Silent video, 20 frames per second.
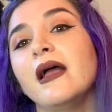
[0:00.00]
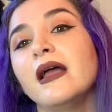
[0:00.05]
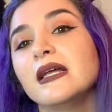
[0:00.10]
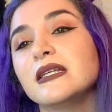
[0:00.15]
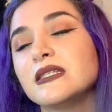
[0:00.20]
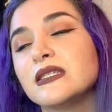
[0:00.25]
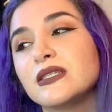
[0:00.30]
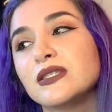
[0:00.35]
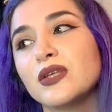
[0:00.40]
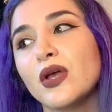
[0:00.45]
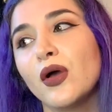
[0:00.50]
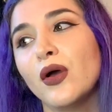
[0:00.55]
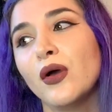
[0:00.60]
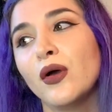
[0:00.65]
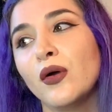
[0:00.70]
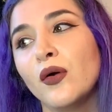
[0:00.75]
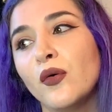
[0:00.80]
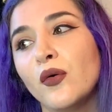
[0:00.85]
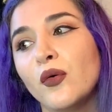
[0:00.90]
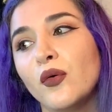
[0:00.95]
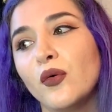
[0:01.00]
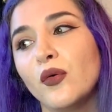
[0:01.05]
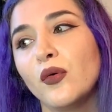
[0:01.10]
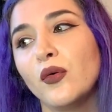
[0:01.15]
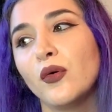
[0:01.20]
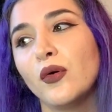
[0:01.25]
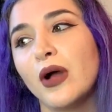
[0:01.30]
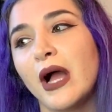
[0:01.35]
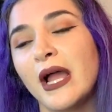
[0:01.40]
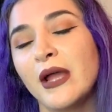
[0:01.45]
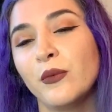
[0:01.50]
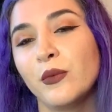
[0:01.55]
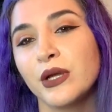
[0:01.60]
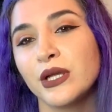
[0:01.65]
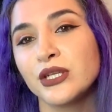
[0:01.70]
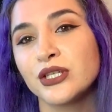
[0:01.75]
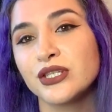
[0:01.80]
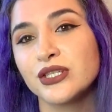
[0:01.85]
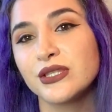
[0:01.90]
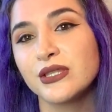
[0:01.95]
So I
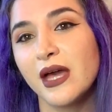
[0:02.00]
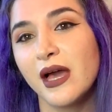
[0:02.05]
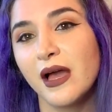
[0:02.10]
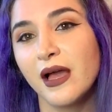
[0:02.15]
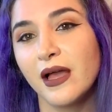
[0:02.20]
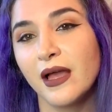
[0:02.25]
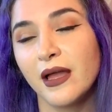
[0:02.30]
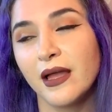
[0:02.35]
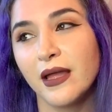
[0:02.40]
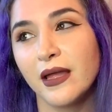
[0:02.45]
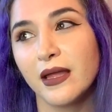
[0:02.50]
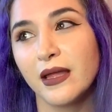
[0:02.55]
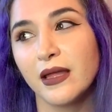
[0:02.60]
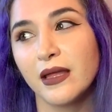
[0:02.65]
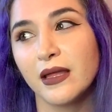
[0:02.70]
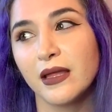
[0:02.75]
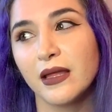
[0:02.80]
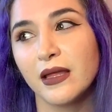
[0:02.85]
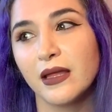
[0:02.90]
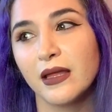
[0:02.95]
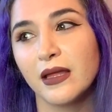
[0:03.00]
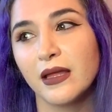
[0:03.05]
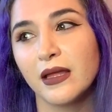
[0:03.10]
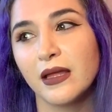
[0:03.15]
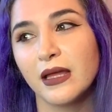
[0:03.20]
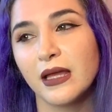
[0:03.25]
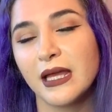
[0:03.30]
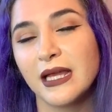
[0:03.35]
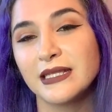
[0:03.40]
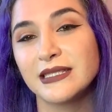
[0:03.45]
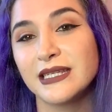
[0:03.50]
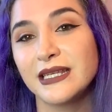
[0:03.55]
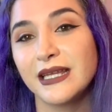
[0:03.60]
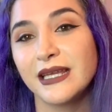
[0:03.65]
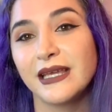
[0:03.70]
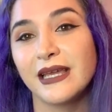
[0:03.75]
wish that it didn't